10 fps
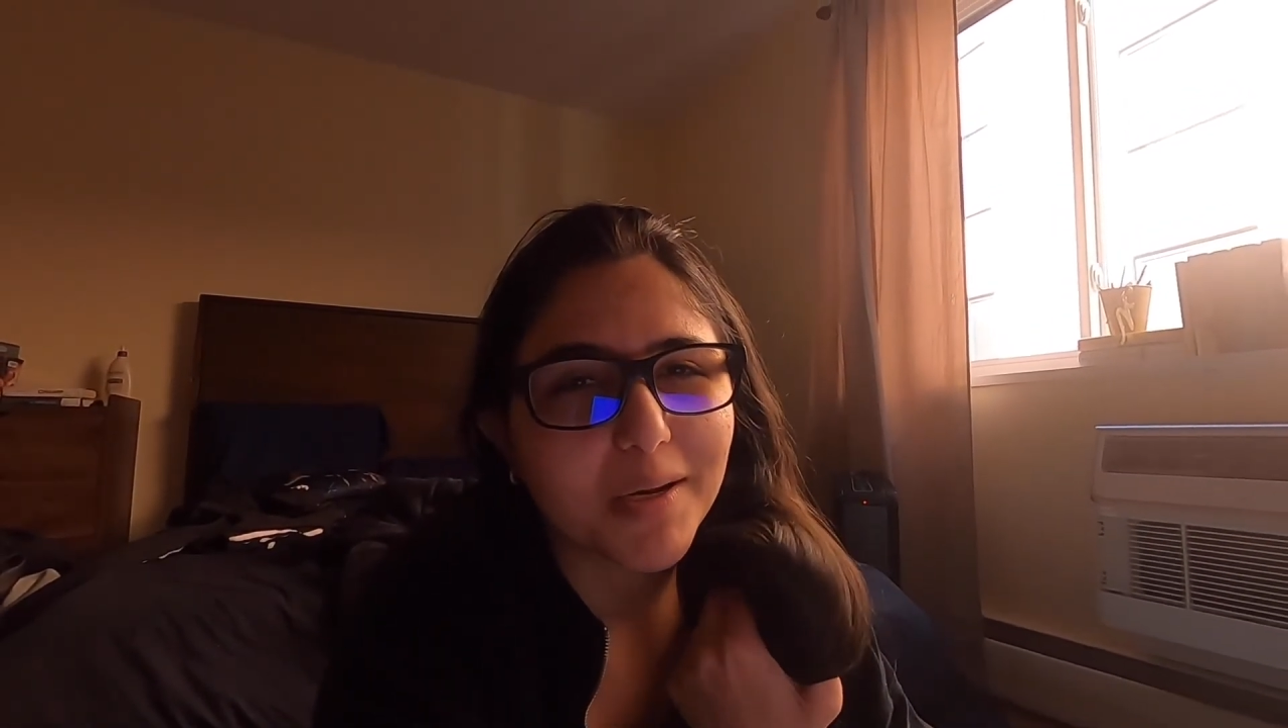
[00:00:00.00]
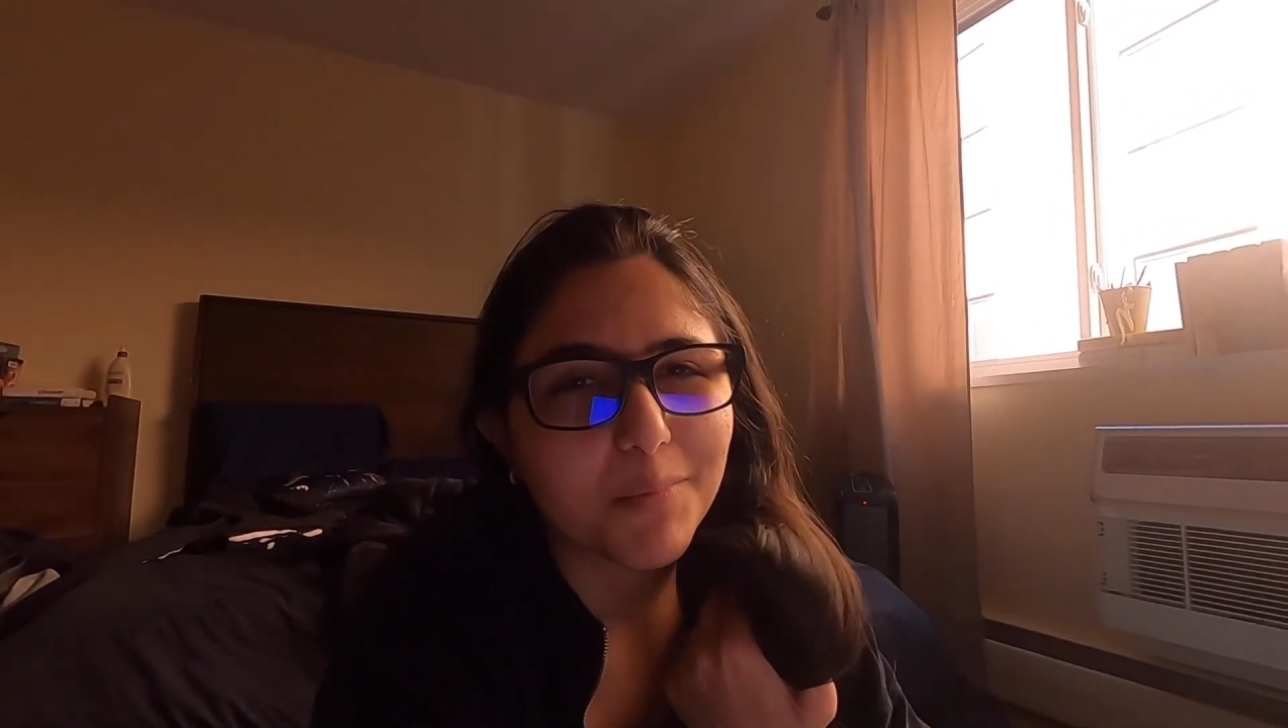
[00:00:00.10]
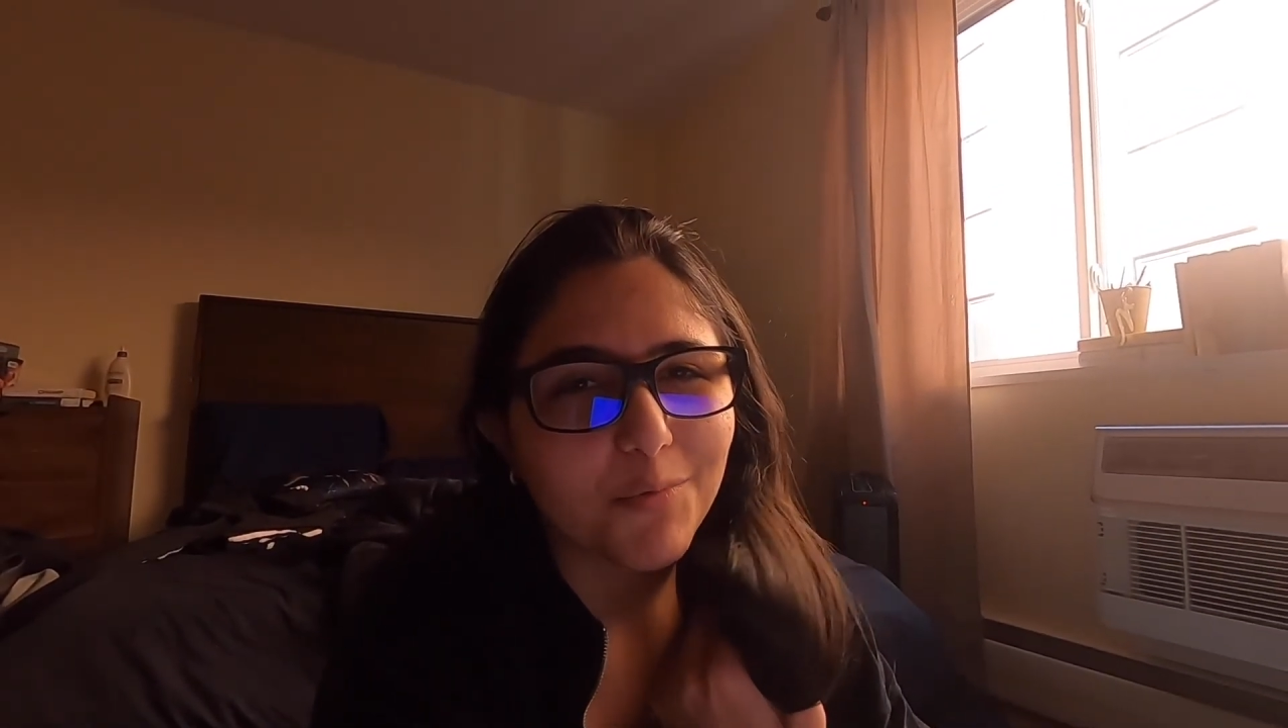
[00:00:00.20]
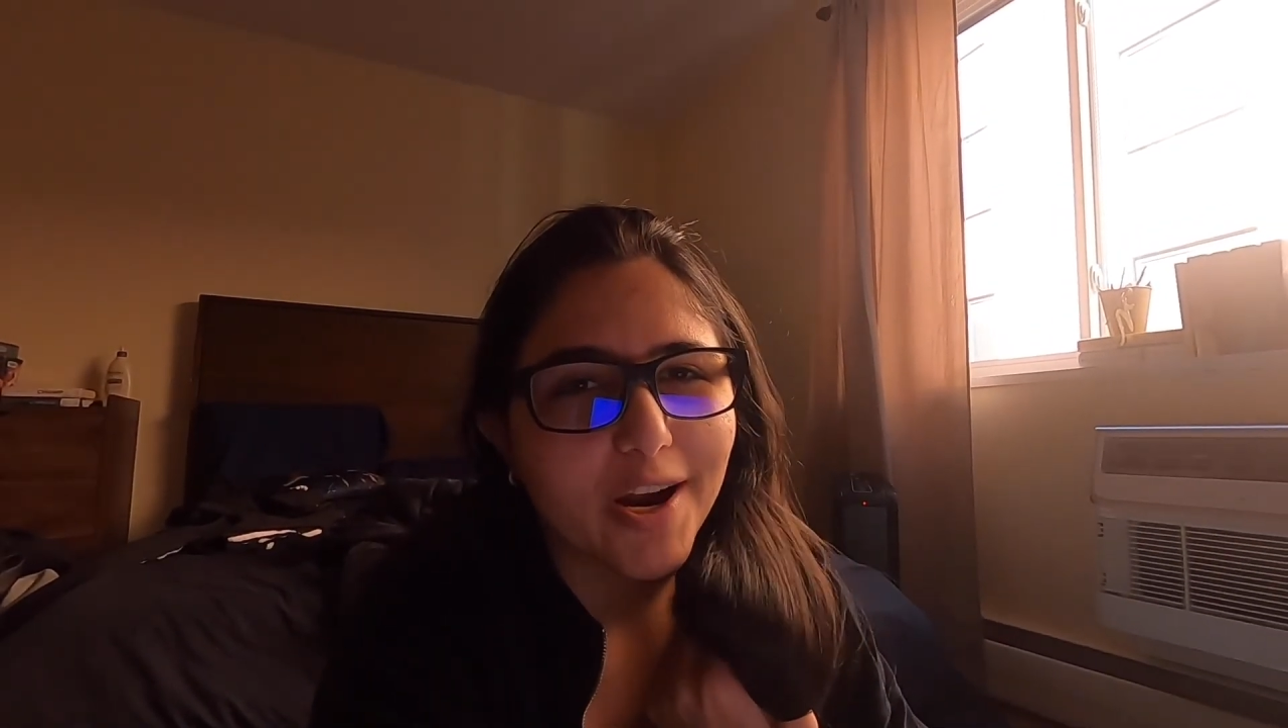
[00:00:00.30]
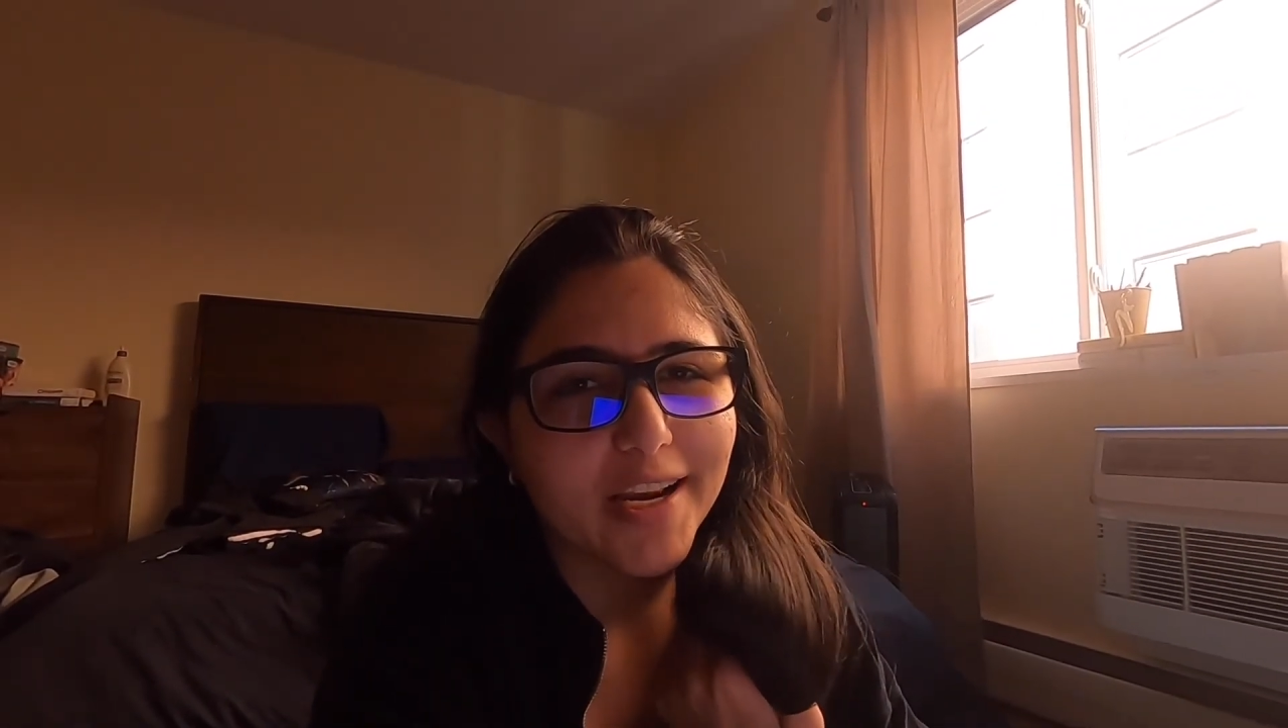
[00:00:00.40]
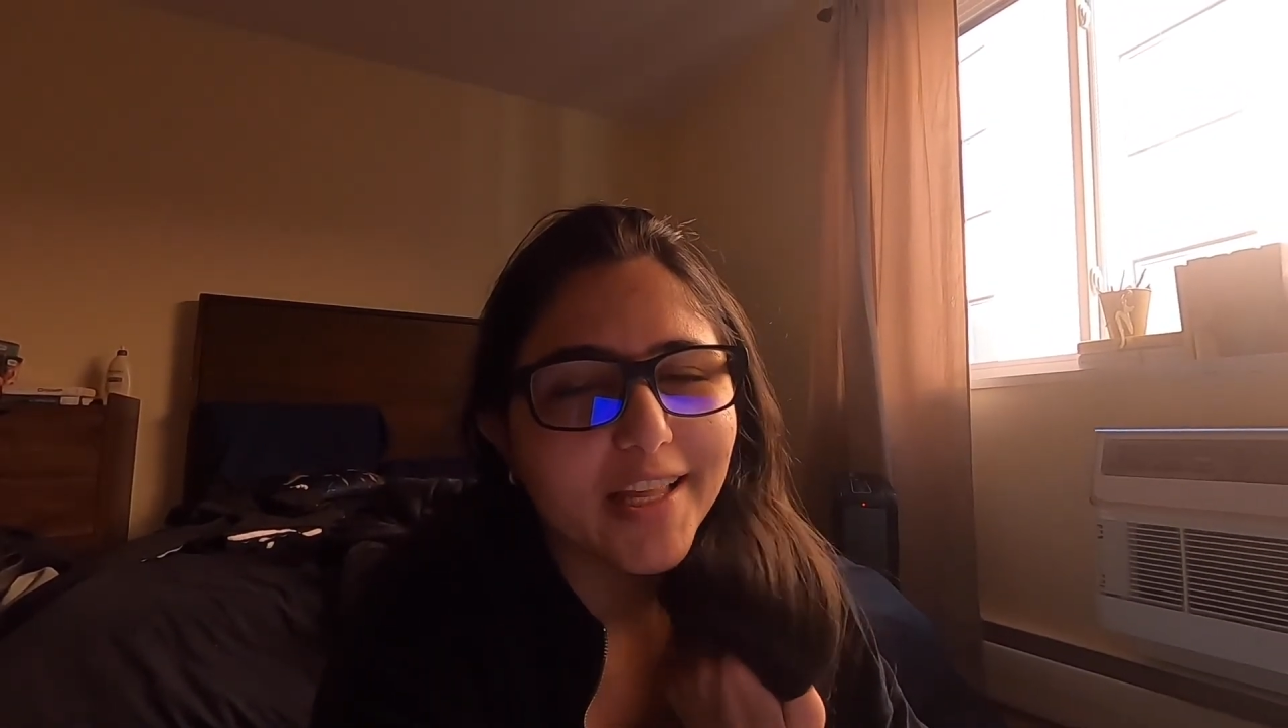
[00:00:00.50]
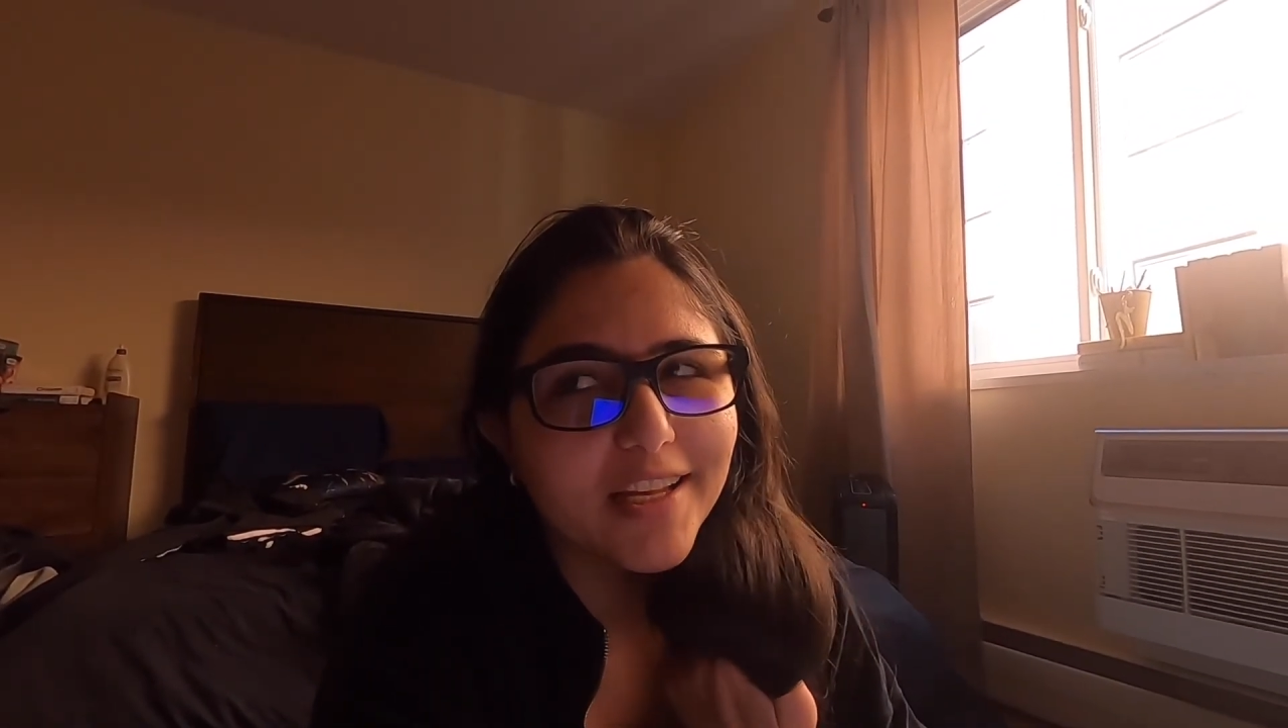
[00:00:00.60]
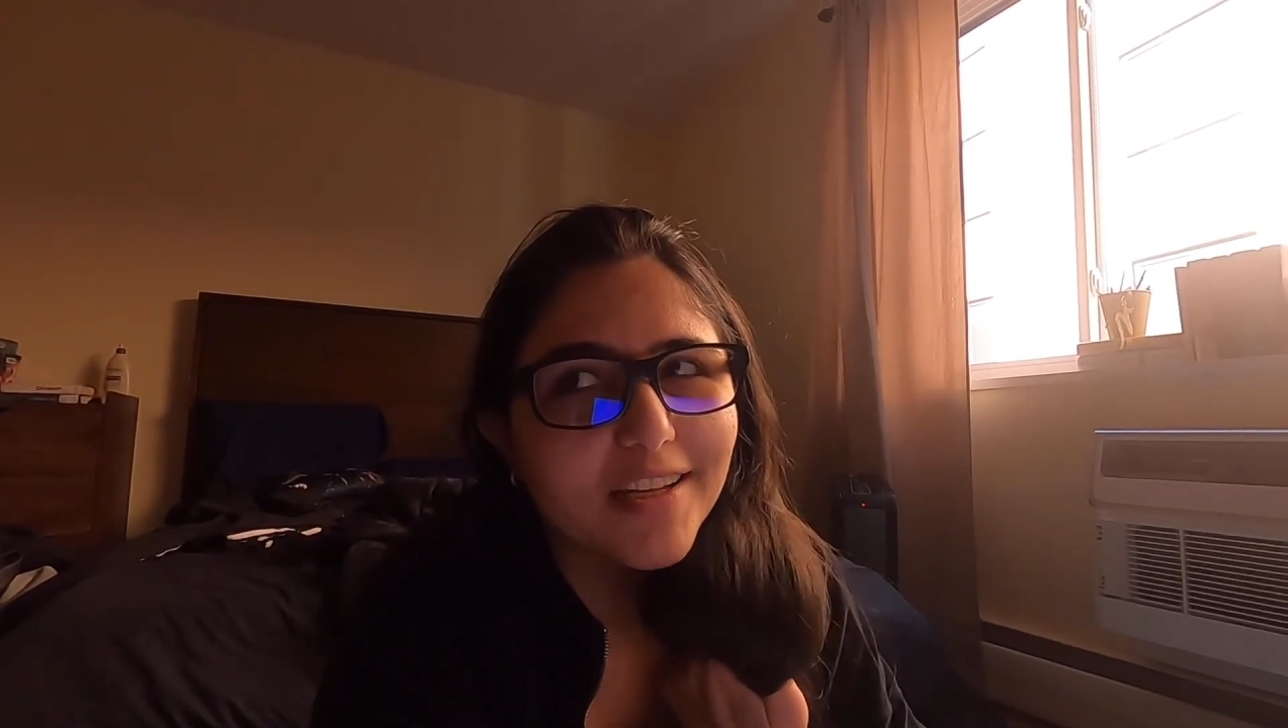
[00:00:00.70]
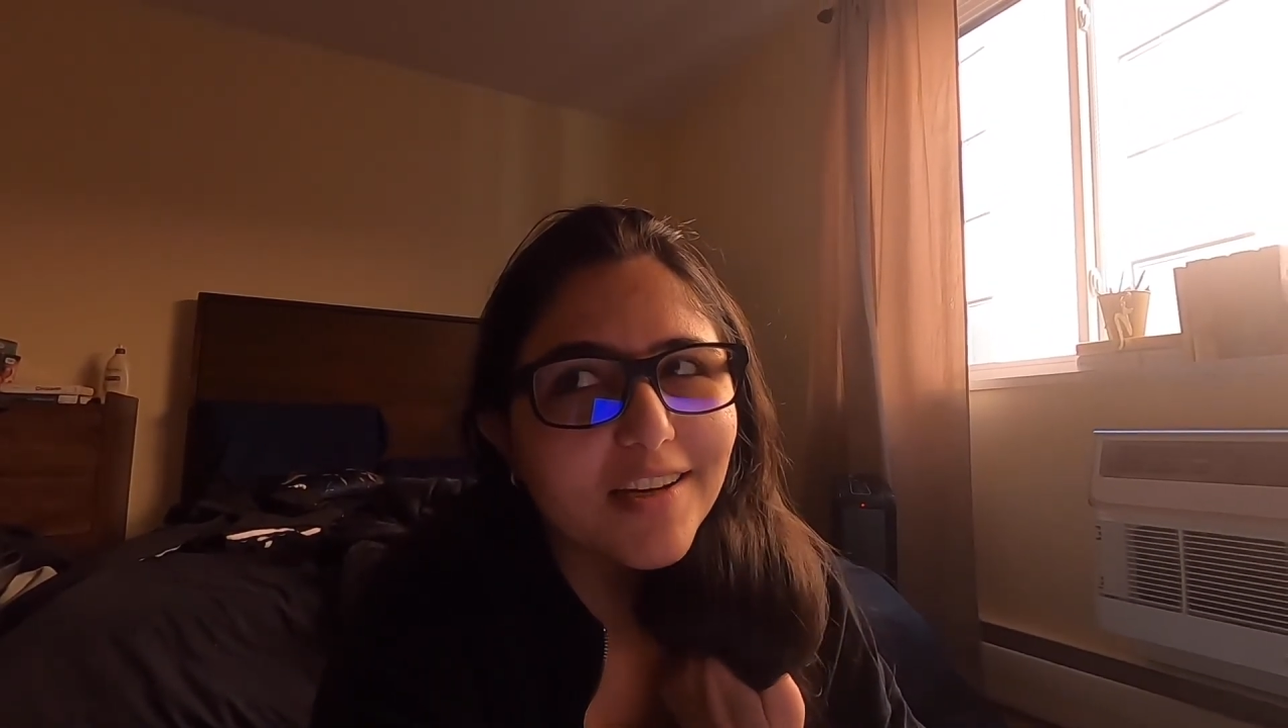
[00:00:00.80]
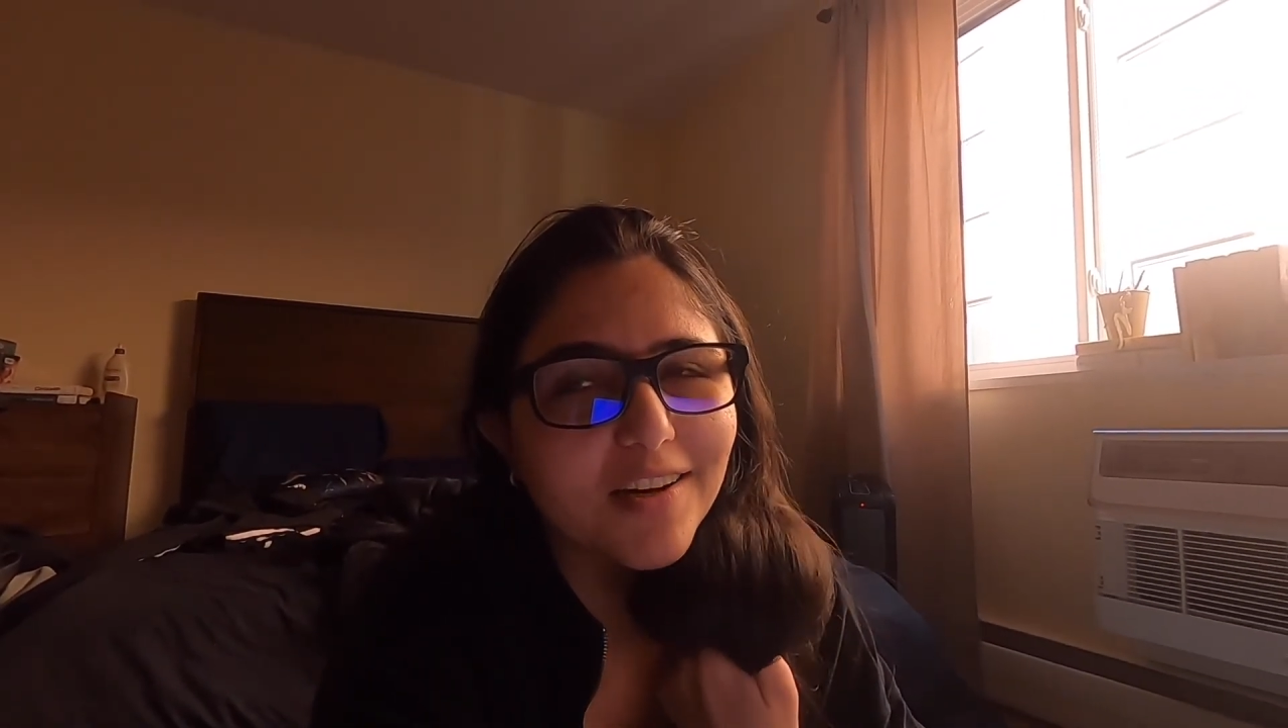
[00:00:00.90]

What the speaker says: I'm writing,